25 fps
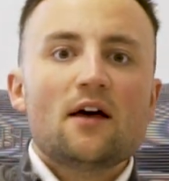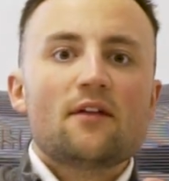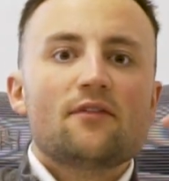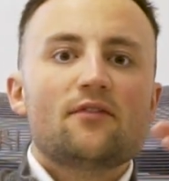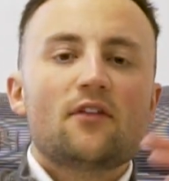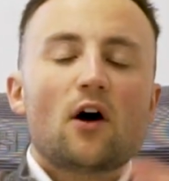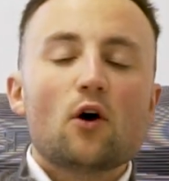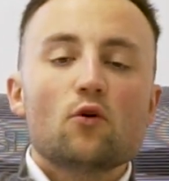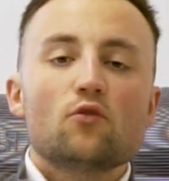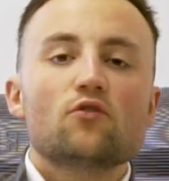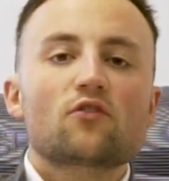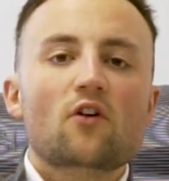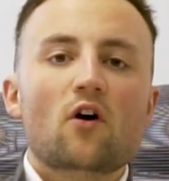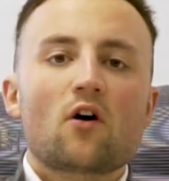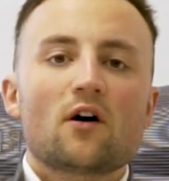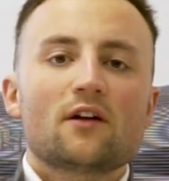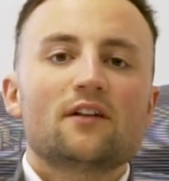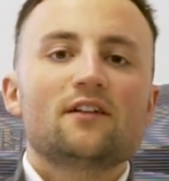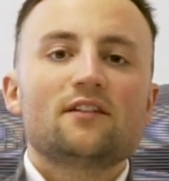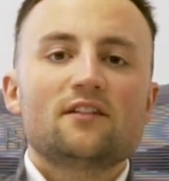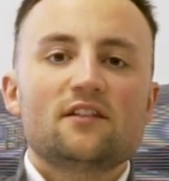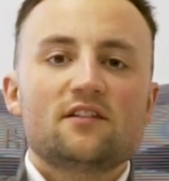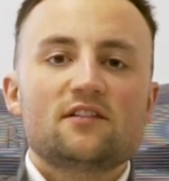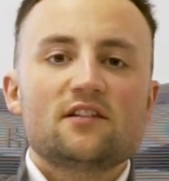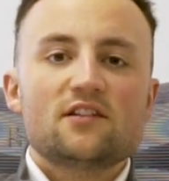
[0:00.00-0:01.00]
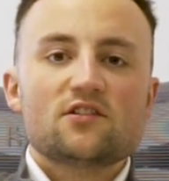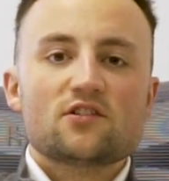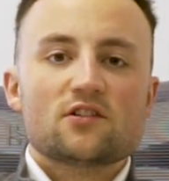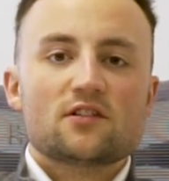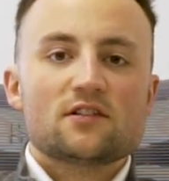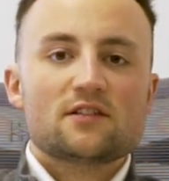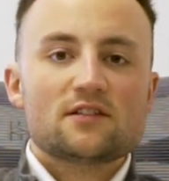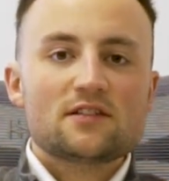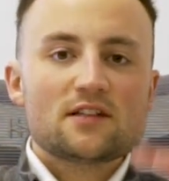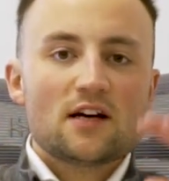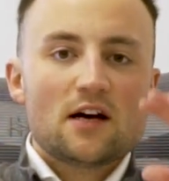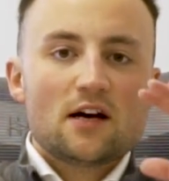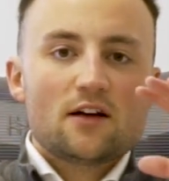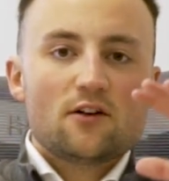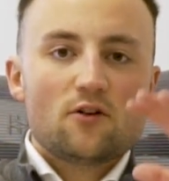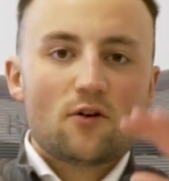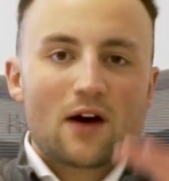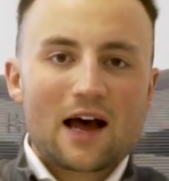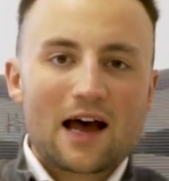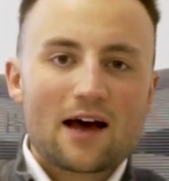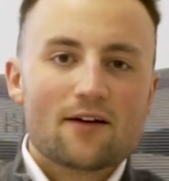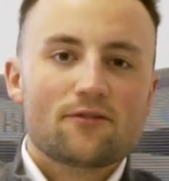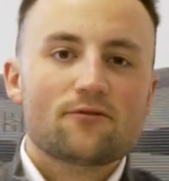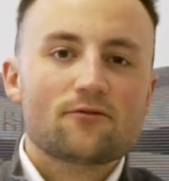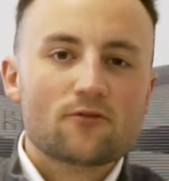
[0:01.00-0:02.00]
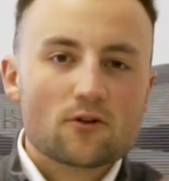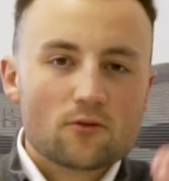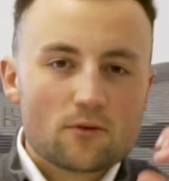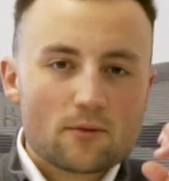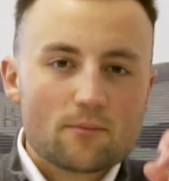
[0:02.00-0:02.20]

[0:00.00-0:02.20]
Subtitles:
those kind of decisions, you have to